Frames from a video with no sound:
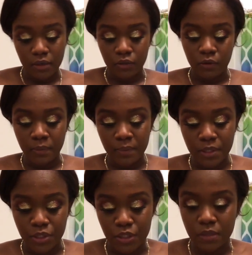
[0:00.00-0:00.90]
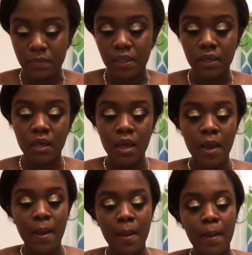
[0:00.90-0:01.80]
I don't know, maybe it's just me,
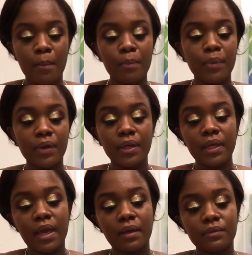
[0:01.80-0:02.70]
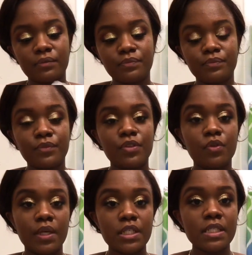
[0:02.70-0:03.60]
but yeah.
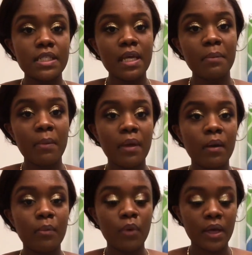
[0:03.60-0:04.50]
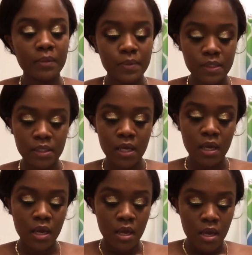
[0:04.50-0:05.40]
So I just take my makeup wipes.
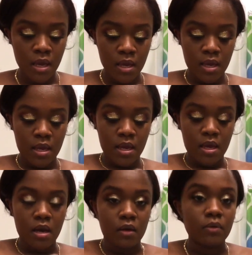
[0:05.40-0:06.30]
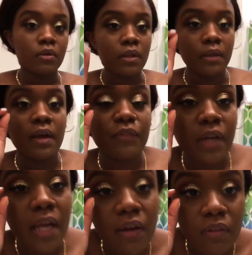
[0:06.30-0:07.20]
Oh, I
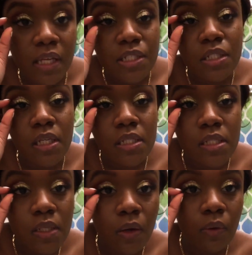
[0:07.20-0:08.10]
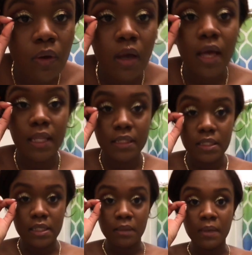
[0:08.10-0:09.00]
forgot I have lashes on. So I like
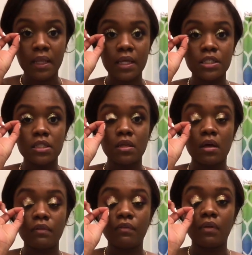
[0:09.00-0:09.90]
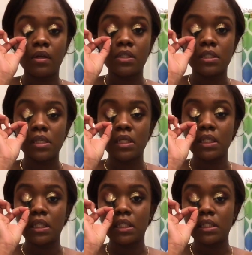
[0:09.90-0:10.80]
to take my lashes off just like
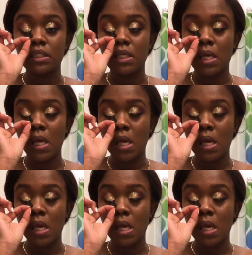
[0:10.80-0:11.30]
this.